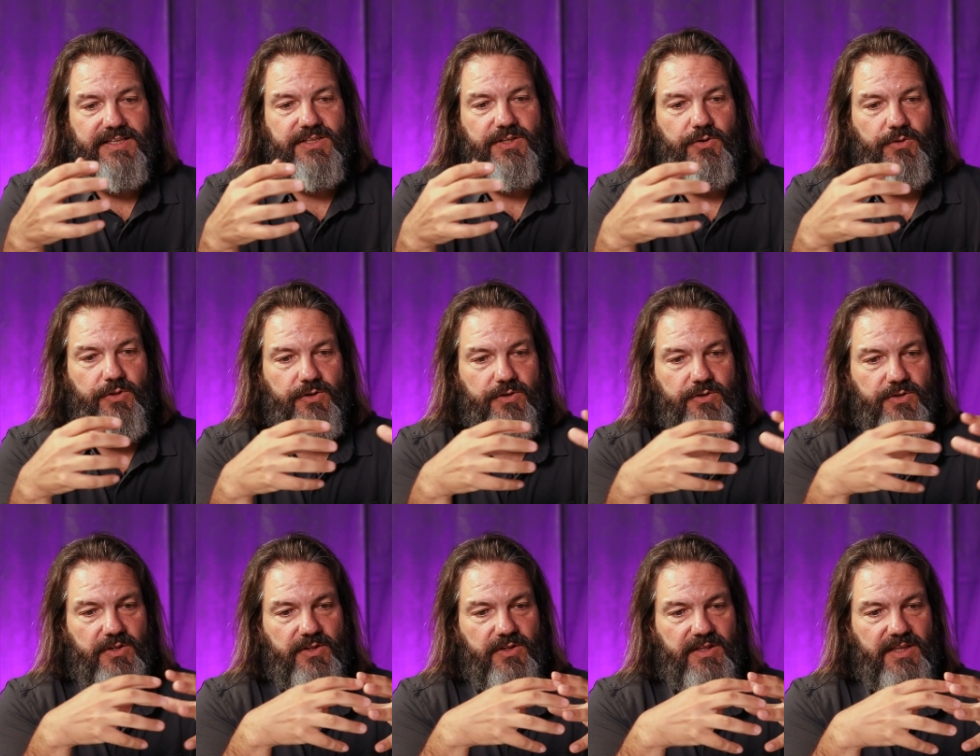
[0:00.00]
So they're
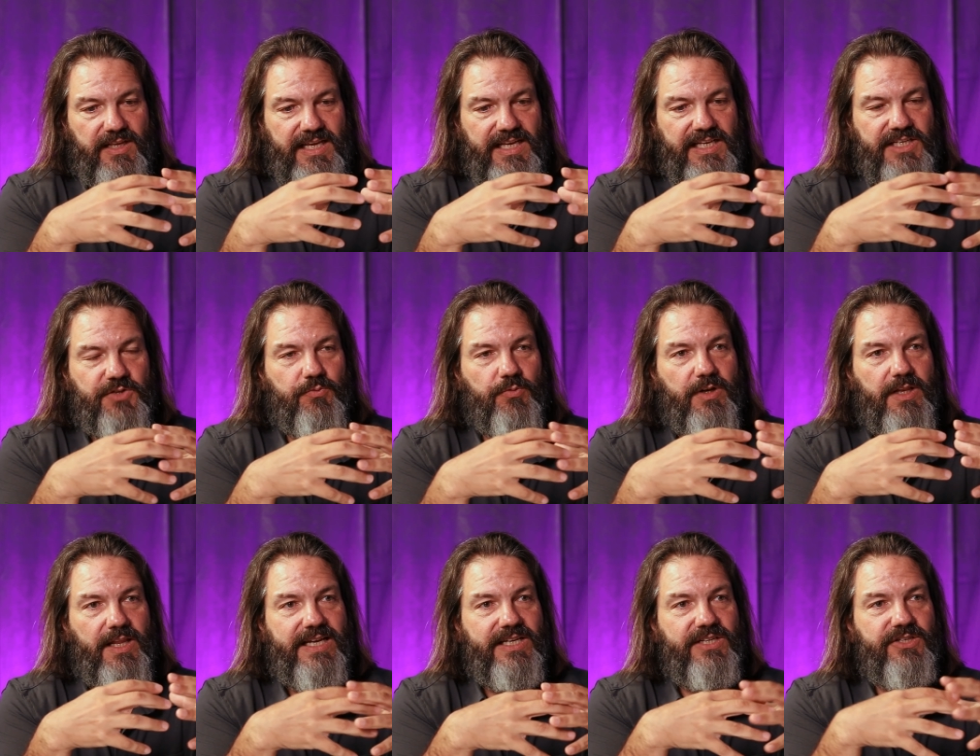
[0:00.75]
each
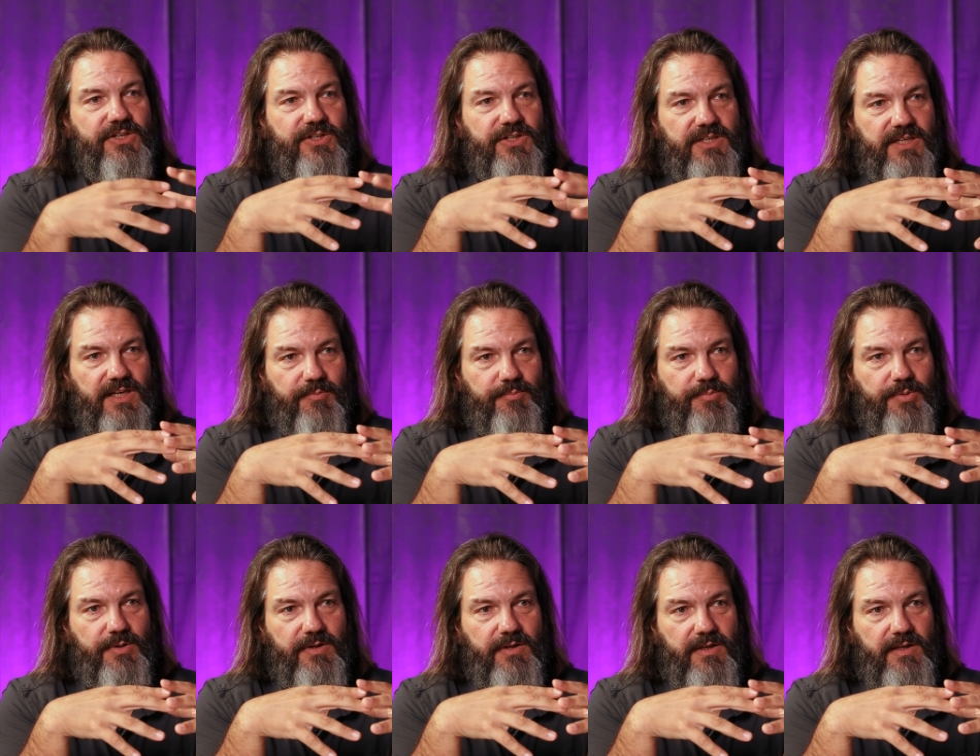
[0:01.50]

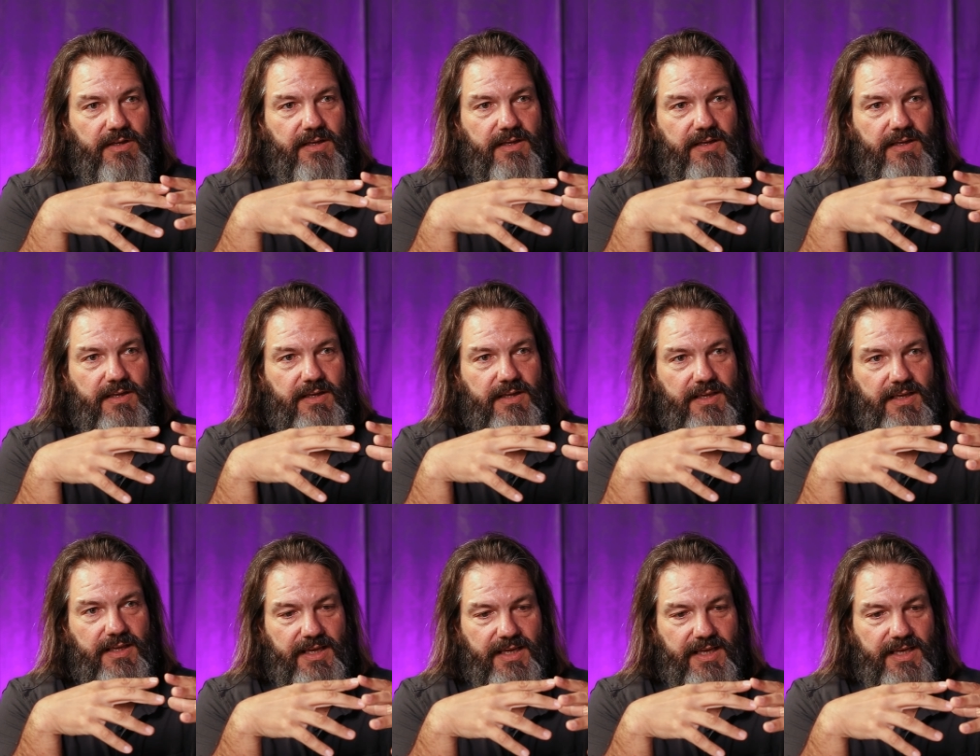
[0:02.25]
relationship
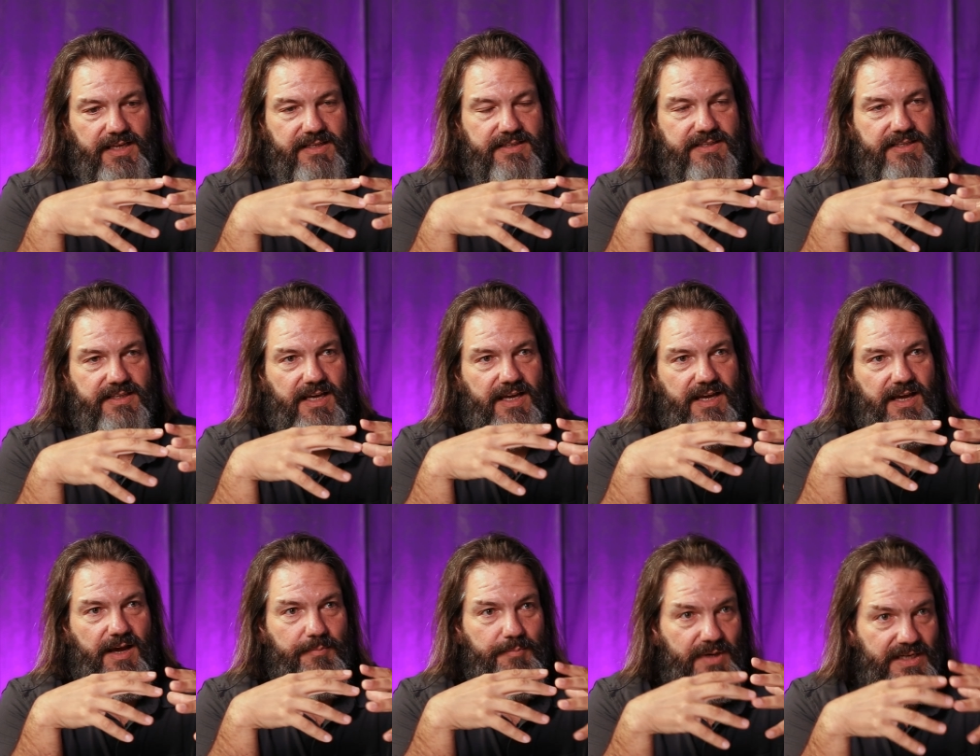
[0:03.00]
is
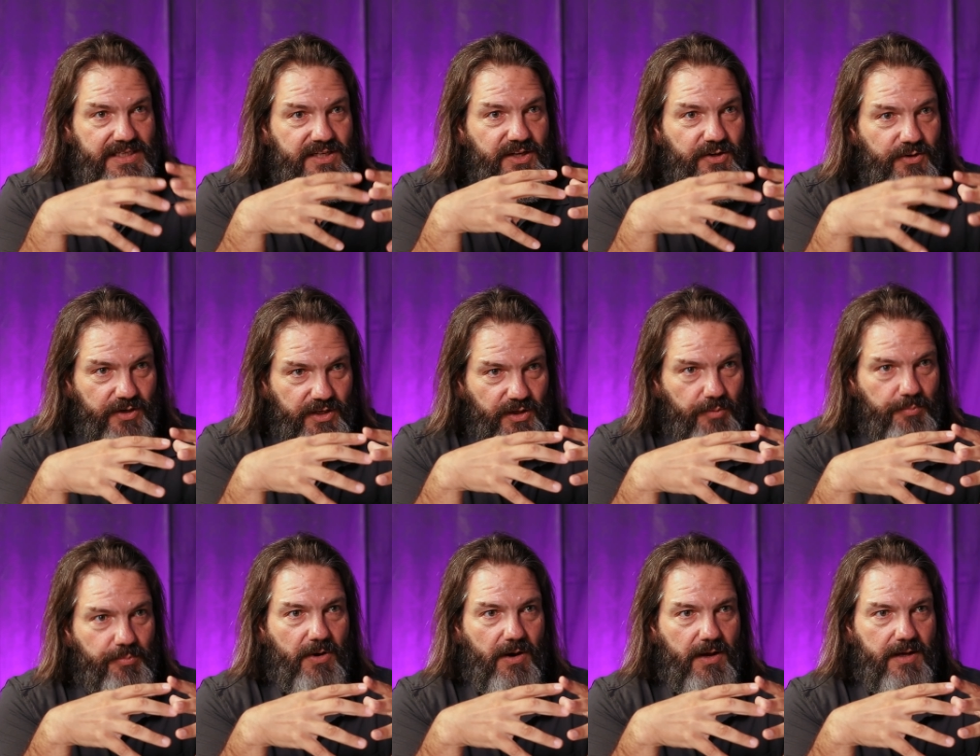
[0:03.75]
a
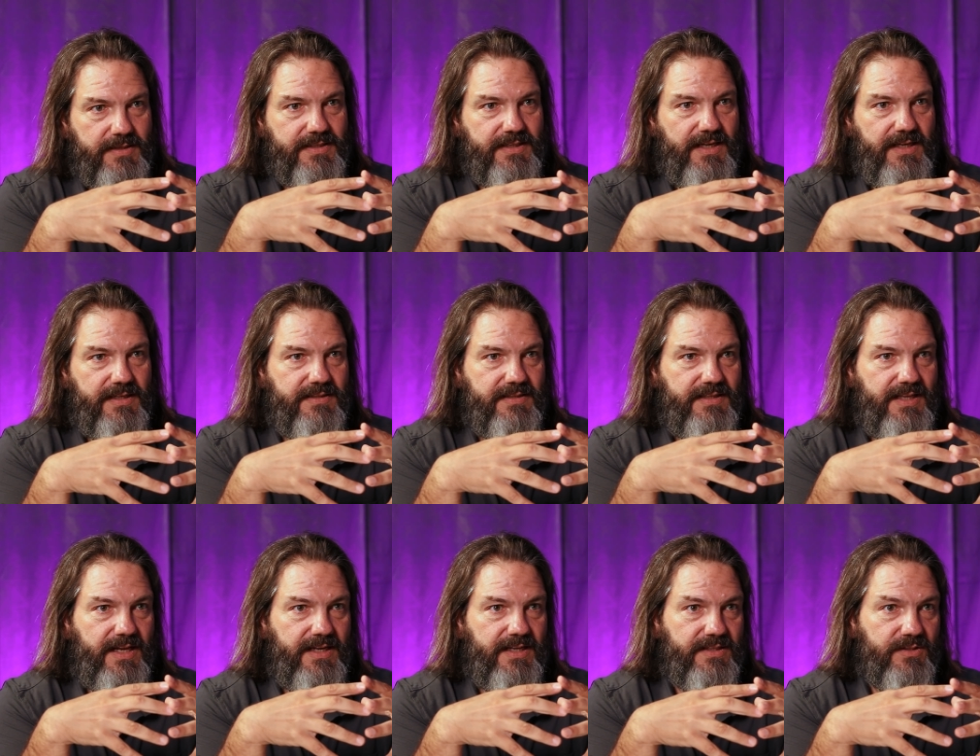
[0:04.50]
material process
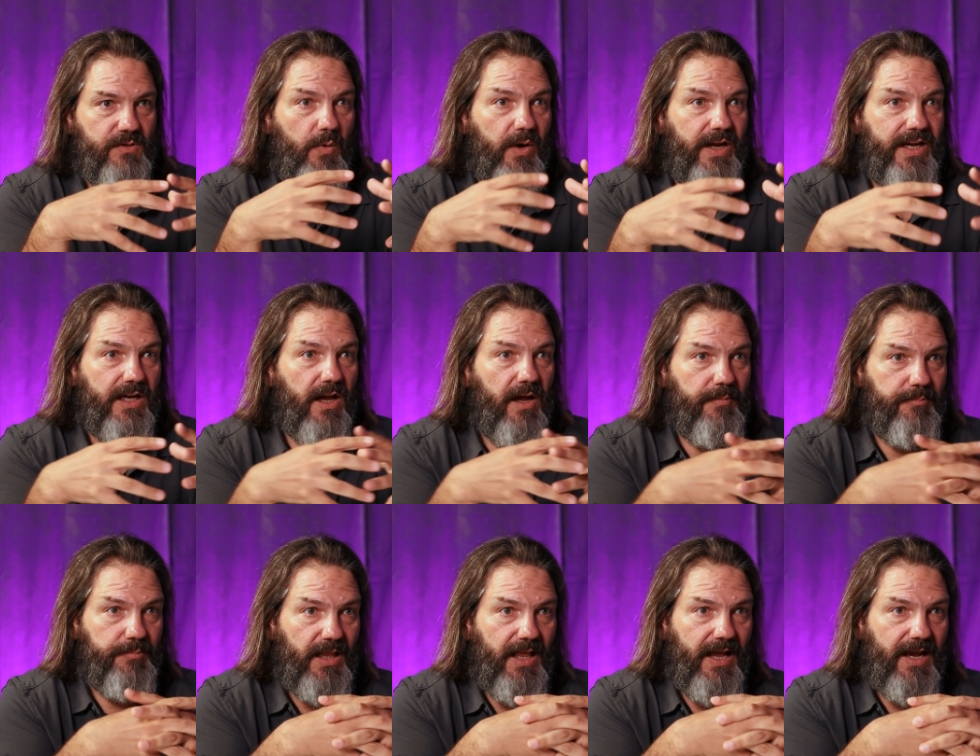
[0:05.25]
that is quite
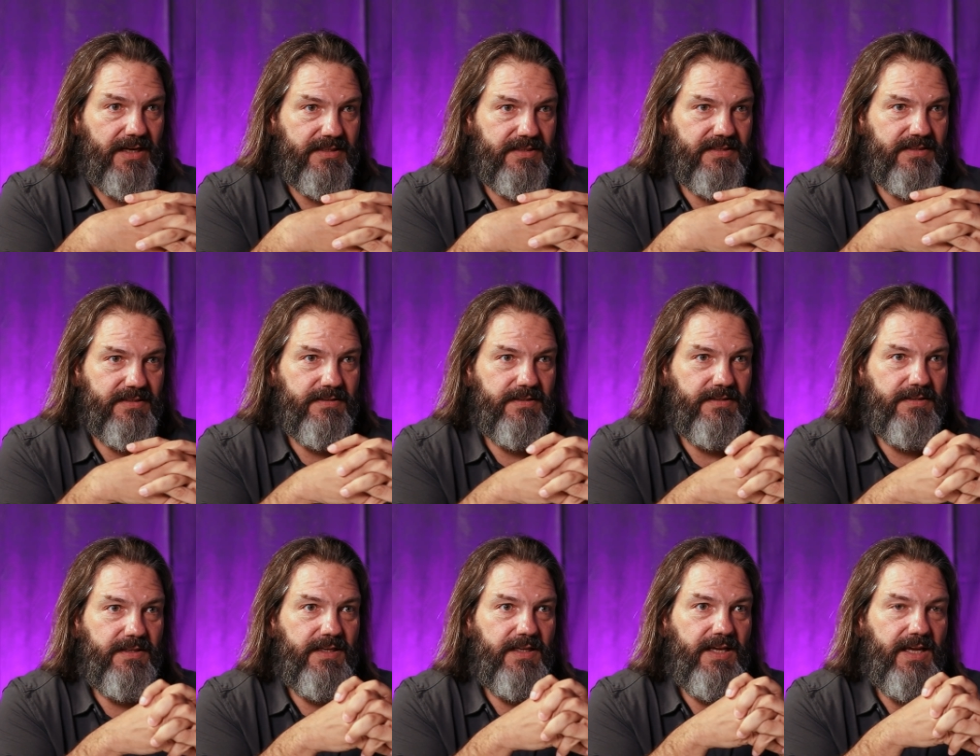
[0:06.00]
complex.
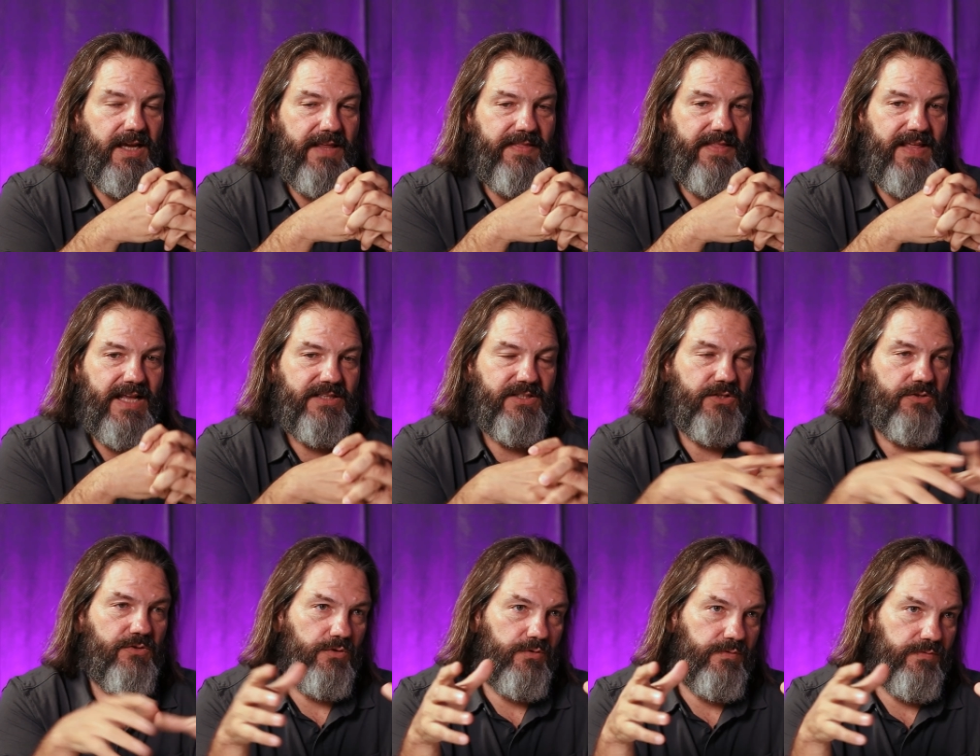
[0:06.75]
Yes. And
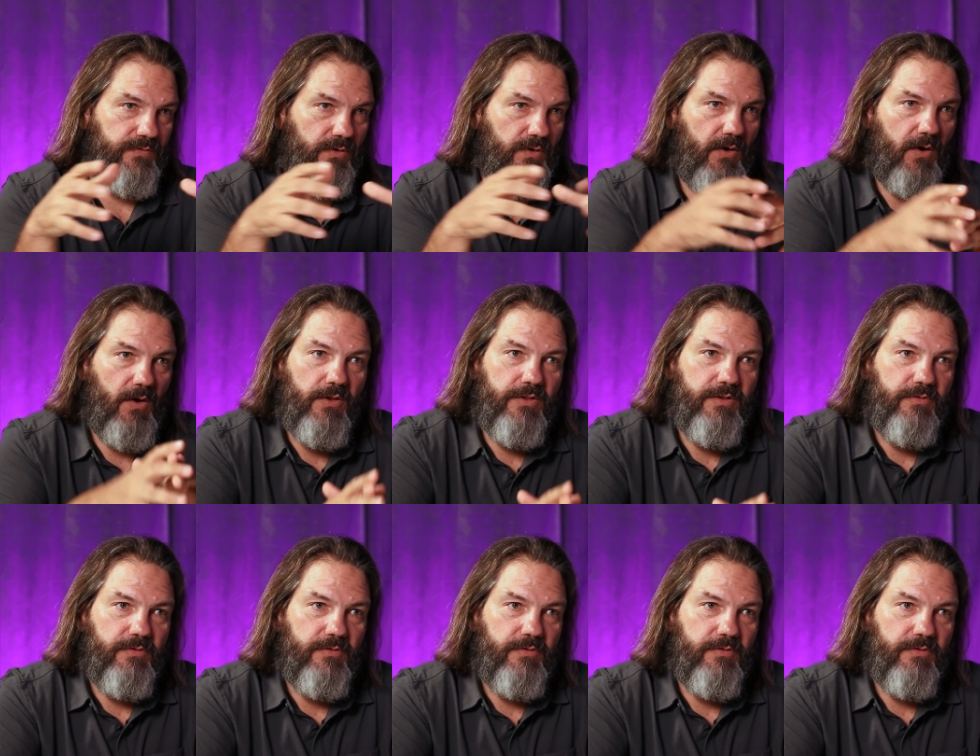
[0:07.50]
that's true for all the